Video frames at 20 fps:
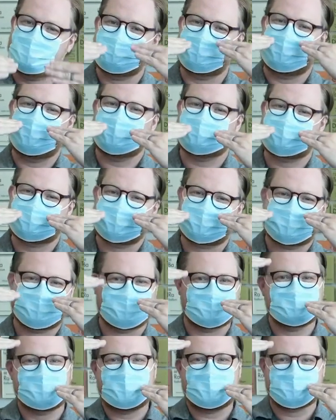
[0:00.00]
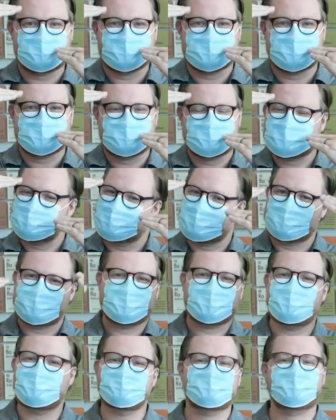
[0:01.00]
mask to glasses so that they
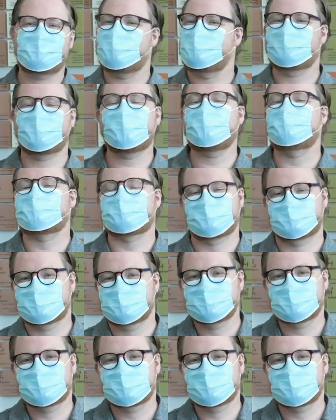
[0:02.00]
don't fog up?